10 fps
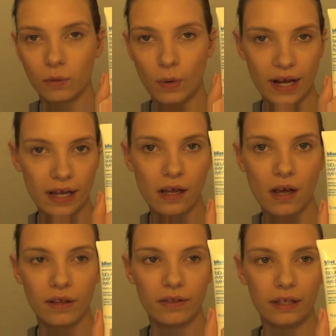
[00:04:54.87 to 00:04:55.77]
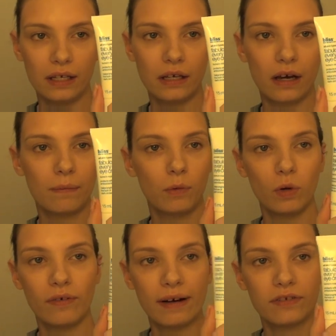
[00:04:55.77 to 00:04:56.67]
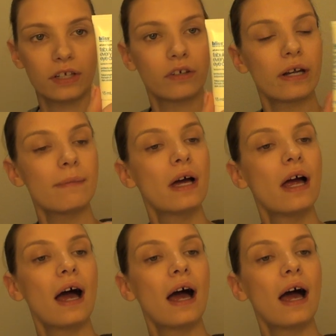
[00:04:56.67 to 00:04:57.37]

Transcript: away the um, all-around eye cream